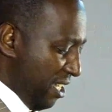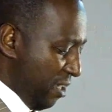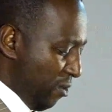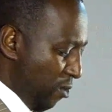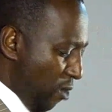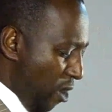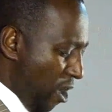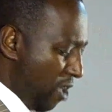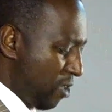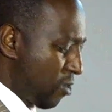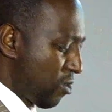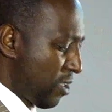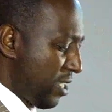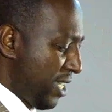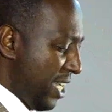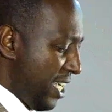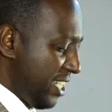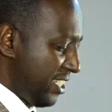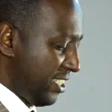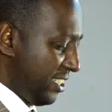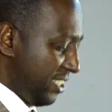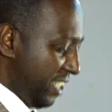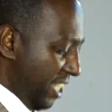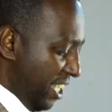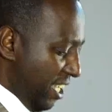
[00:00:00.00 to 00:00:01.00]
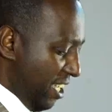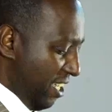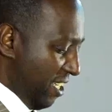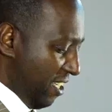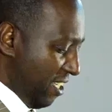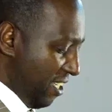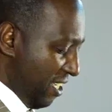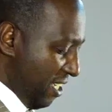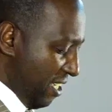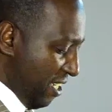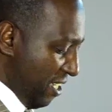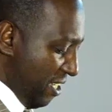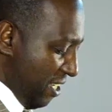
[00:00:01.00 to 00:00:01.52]
And what do they
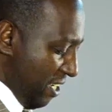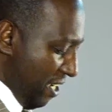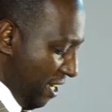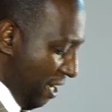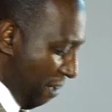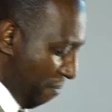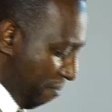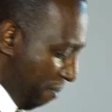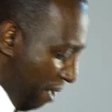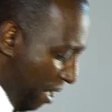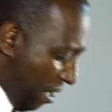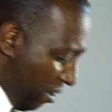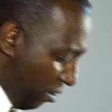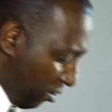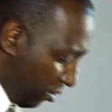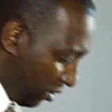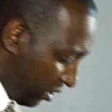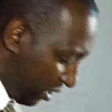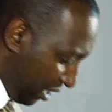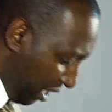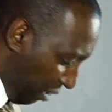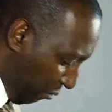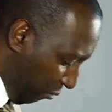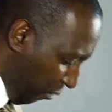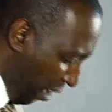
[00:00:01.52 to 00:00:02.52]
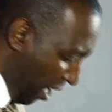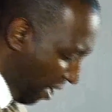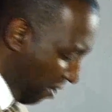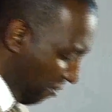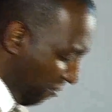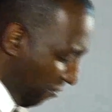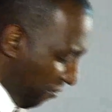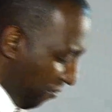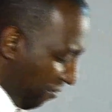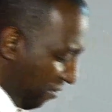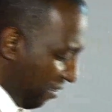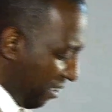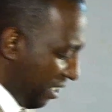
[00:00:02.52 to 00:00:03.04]
say about a
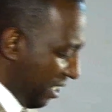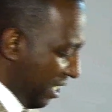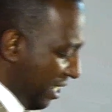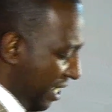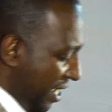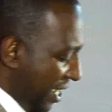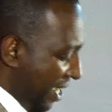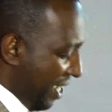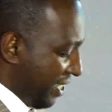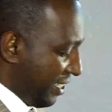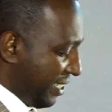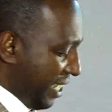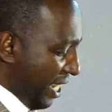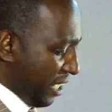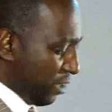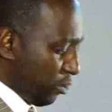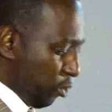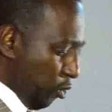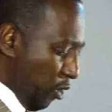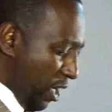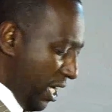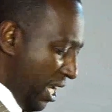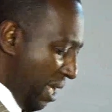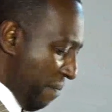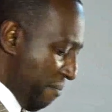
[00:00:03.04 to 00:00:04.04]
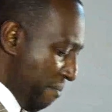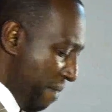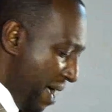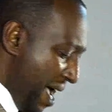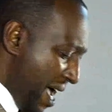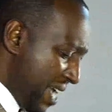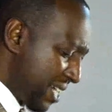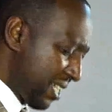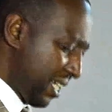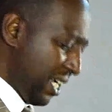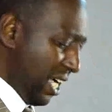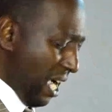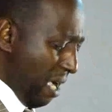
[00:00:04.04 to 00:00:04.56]
wife? Is that when a
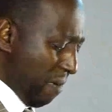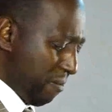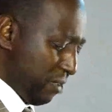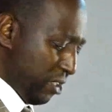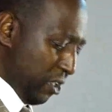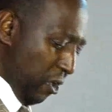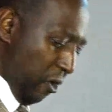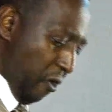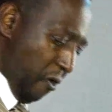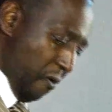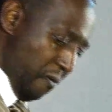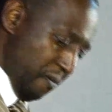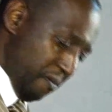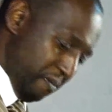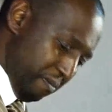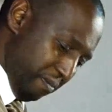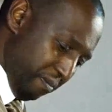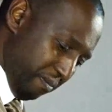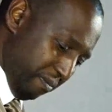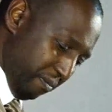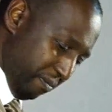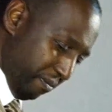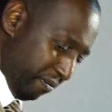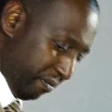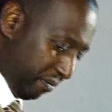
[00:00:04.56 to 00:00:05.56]
man comes home,